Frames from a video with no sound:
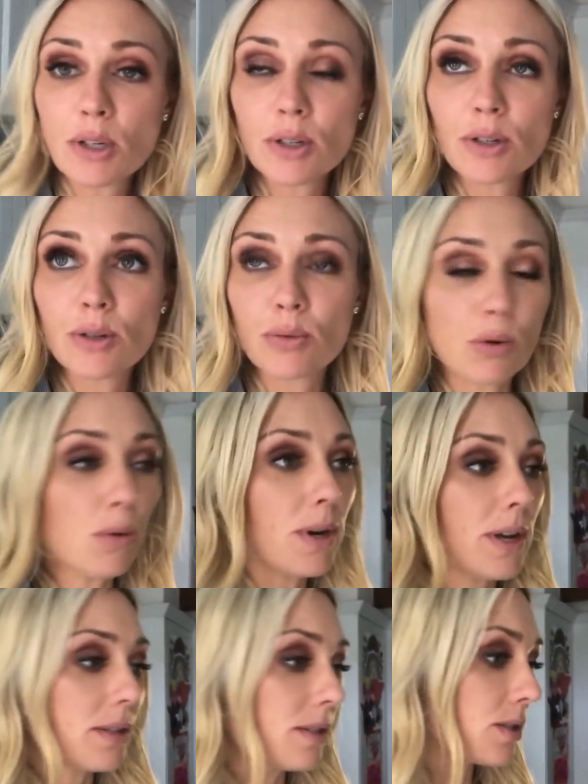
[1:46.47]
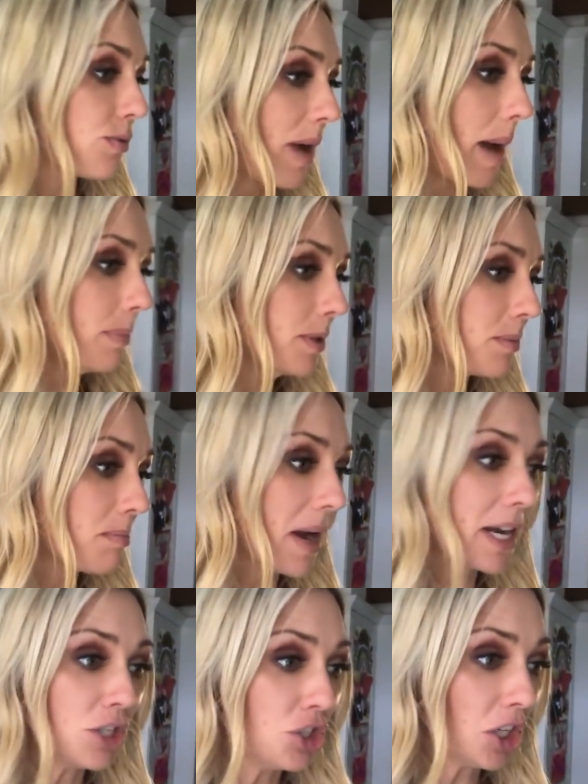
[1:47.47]
to Woolworths, grabbed
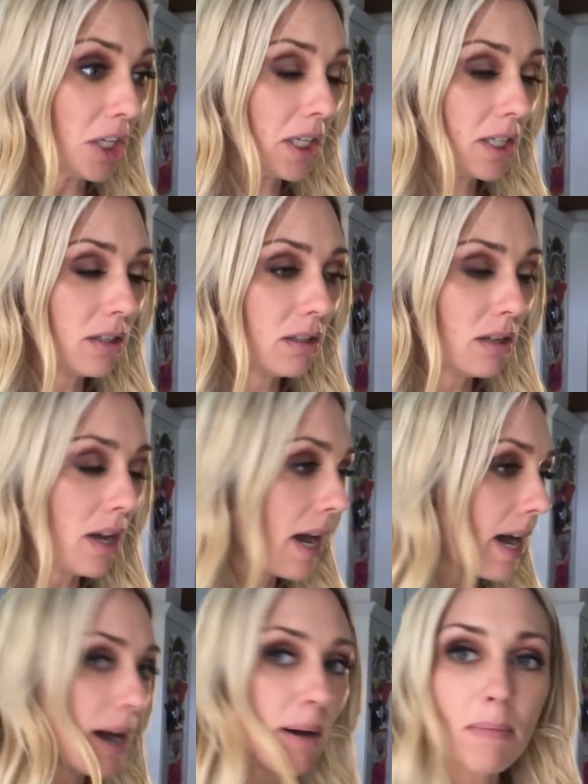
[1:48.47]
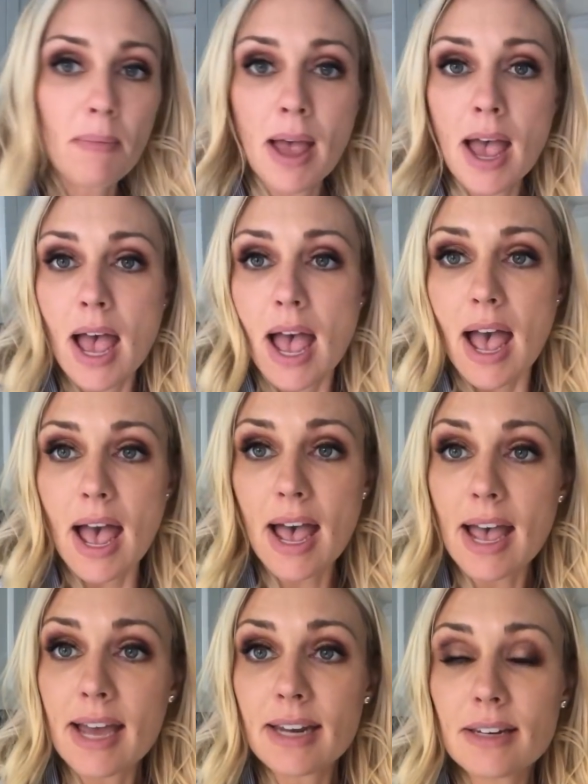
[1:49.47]
my chicken,
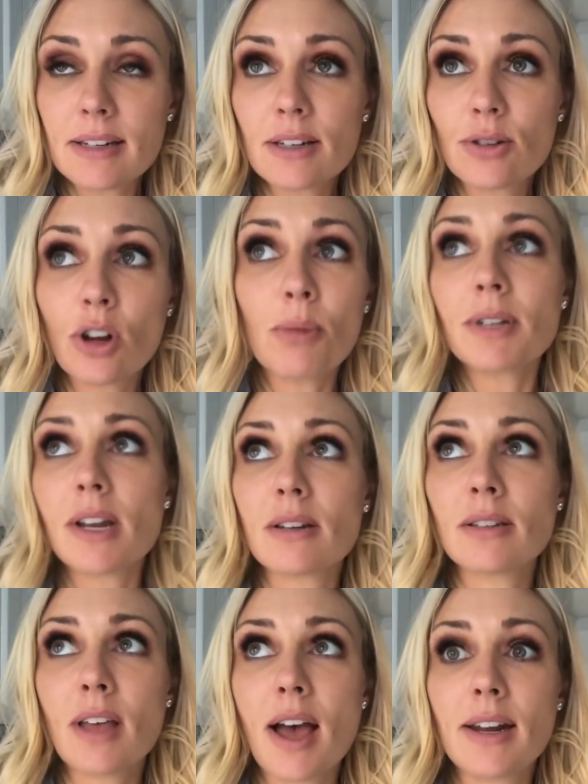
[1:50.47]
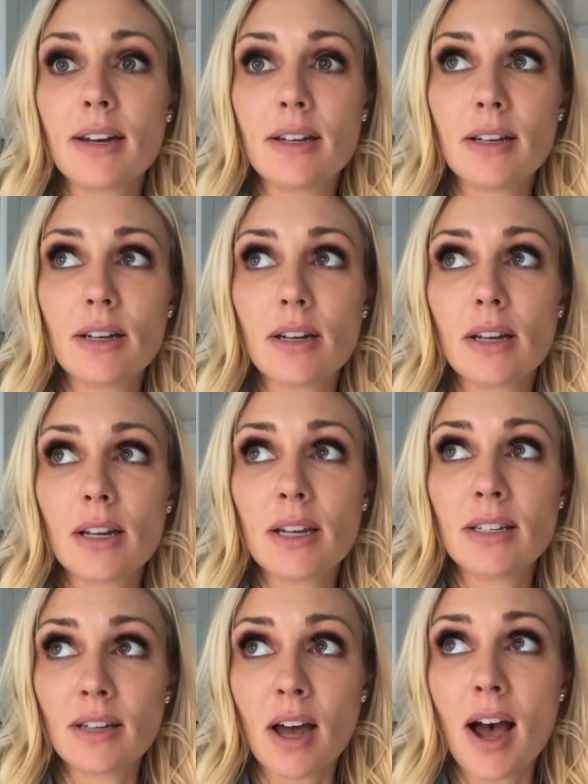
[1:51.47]
and Tom's now decided
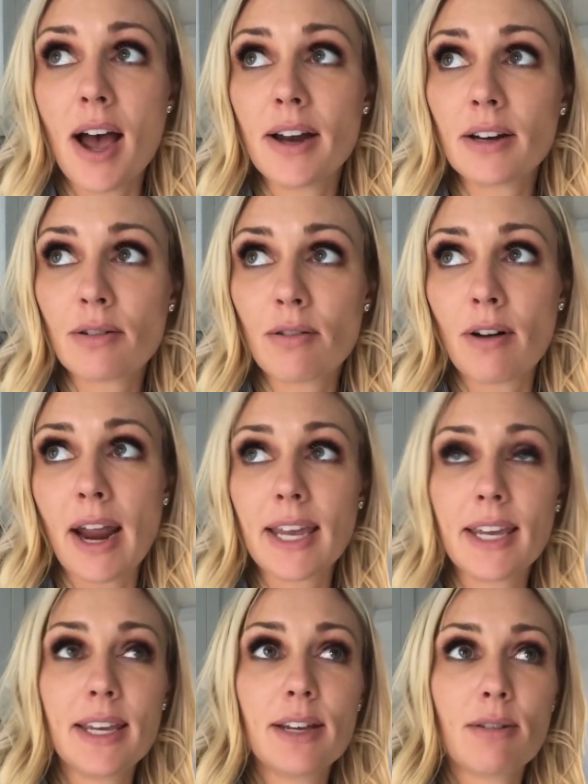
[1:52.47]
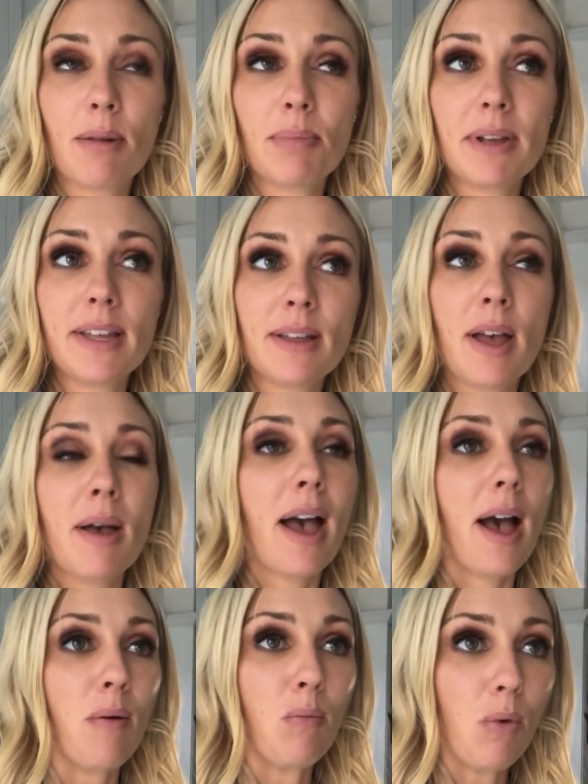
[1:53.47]
he's tired, cranky, grumpy,
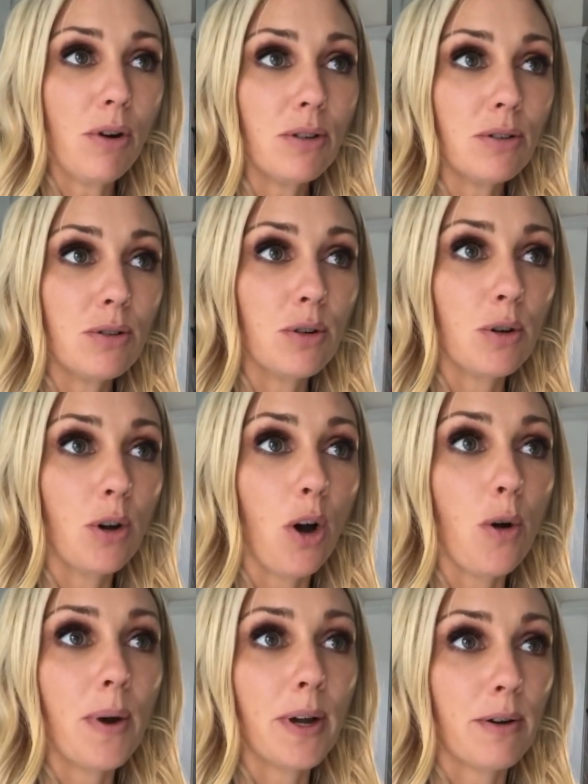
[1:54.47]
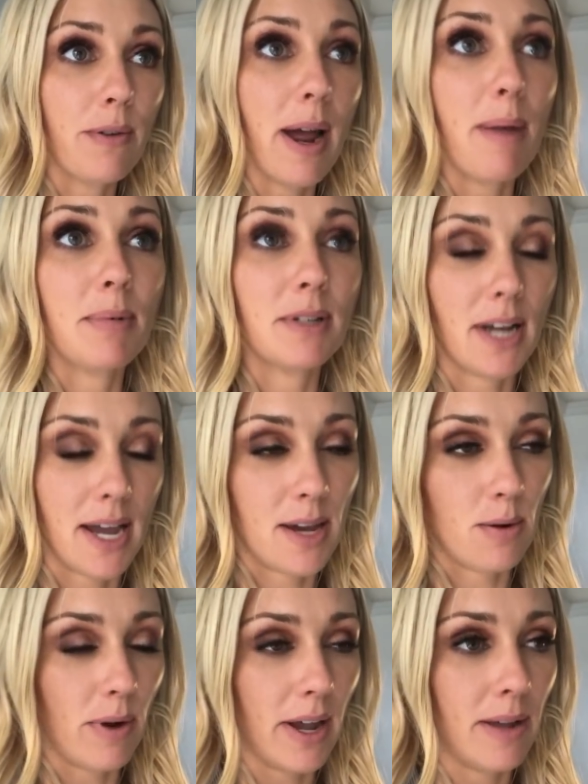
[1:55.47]
and wants to go and grab
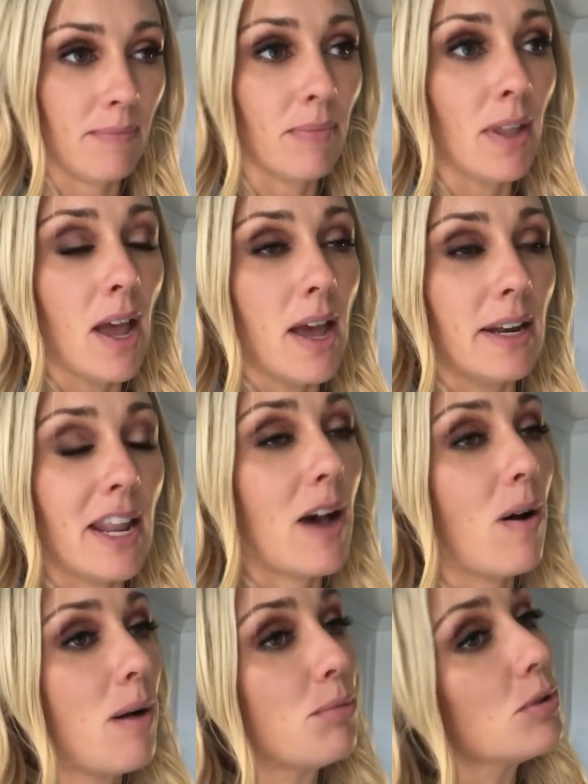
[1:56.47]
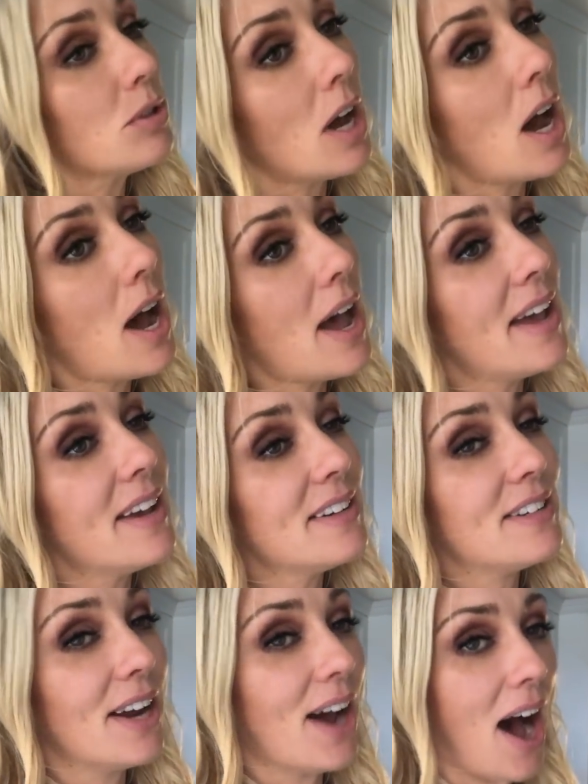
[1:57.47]
takeaway. Now I'm too
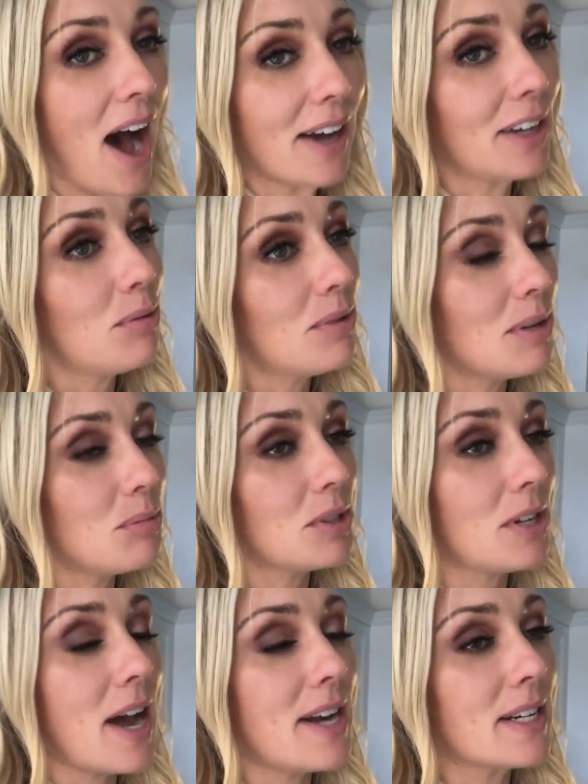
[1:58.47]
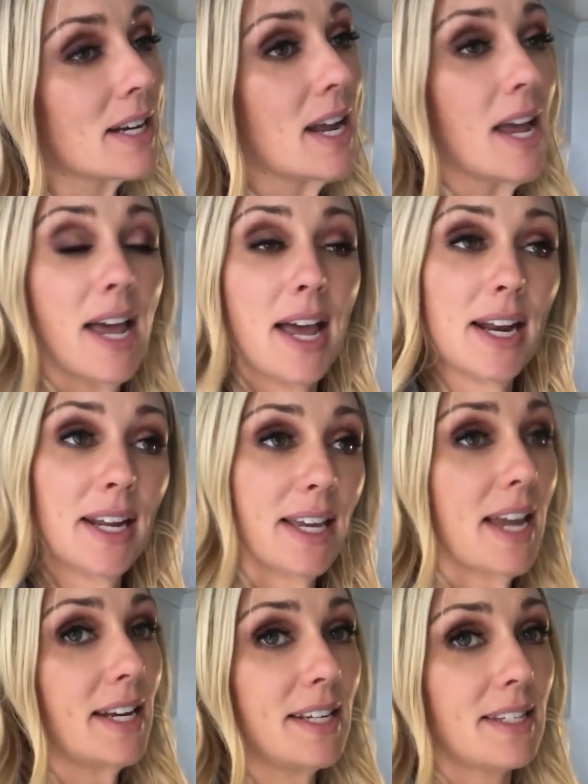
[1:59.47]
tired to argue with him tonight, and
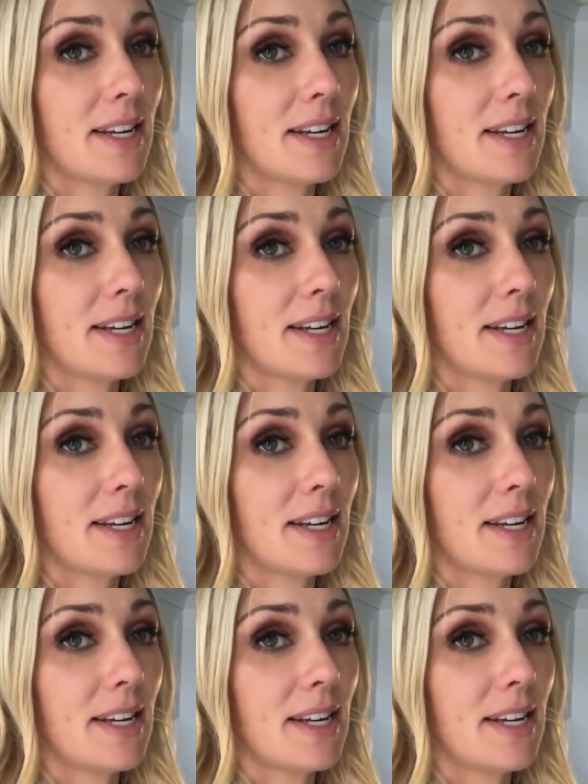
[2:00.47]
again he